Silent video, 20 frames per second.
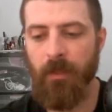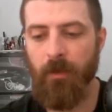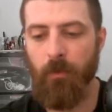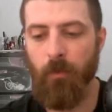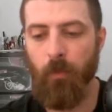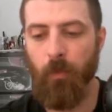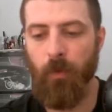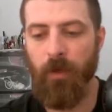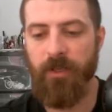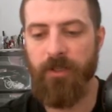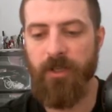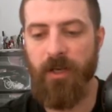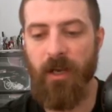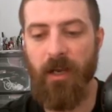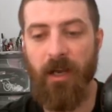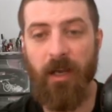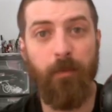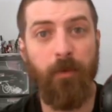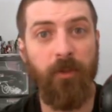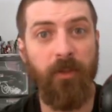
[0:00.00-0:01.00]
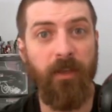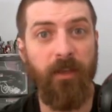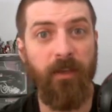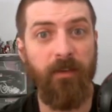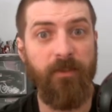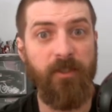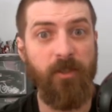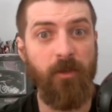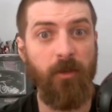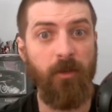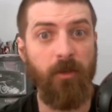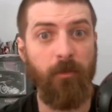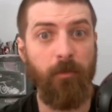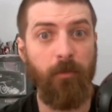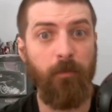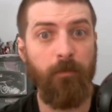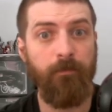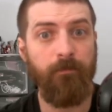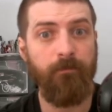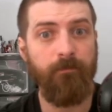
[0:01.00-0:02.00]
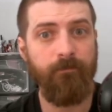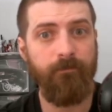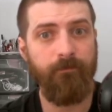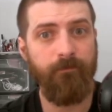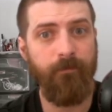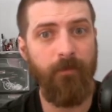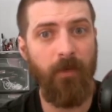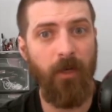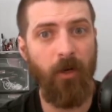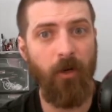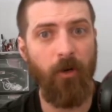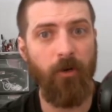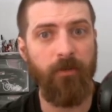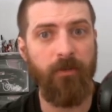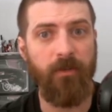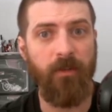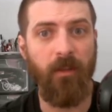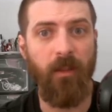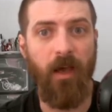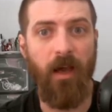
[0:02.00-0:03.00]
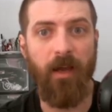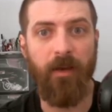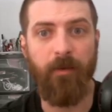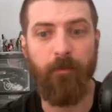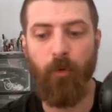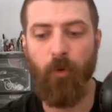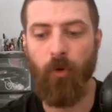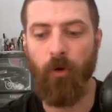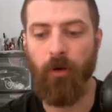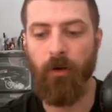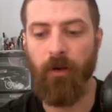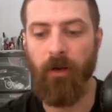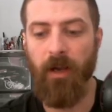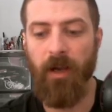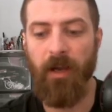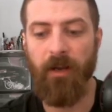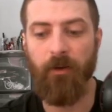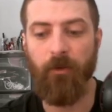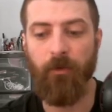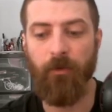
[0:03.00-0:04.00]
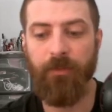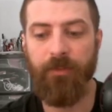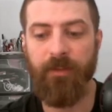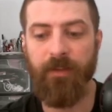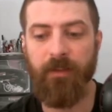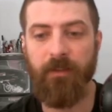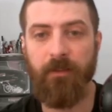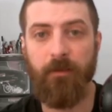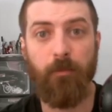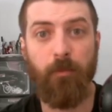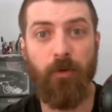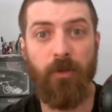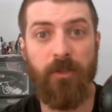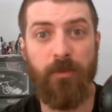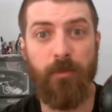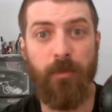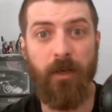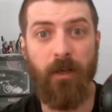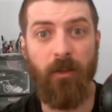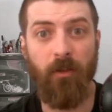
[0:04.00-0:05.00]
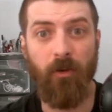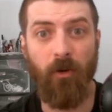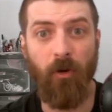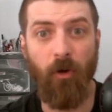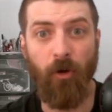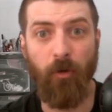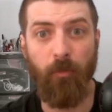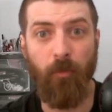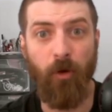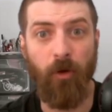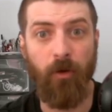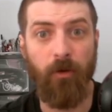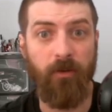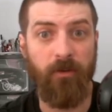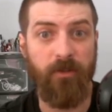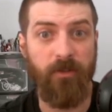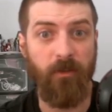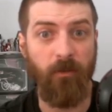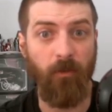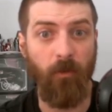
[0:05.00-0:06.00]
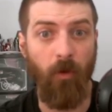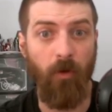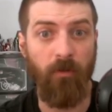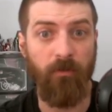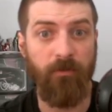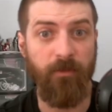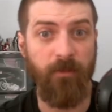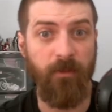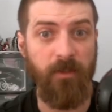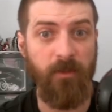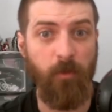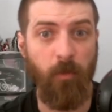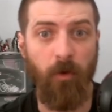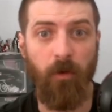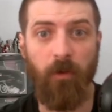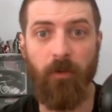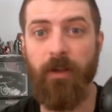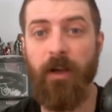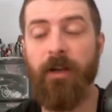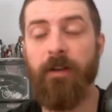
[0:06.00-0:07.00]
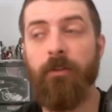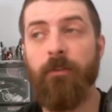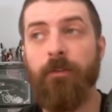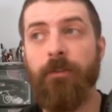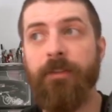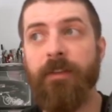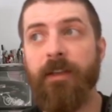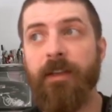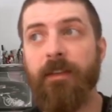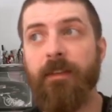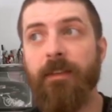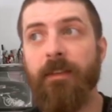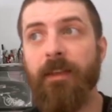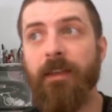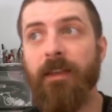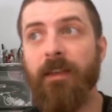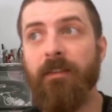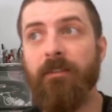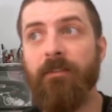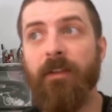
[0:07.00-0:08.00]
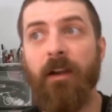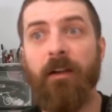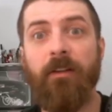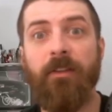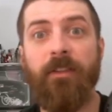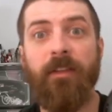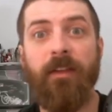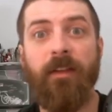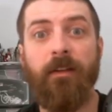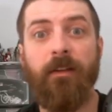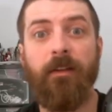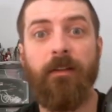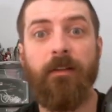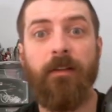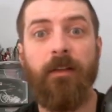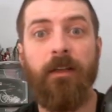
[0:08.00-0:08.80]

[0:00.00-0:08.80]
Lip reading: which I believe is going to hurt the line more. I don't think the Prismacolor art markers are long for this world. I don't think the Verithin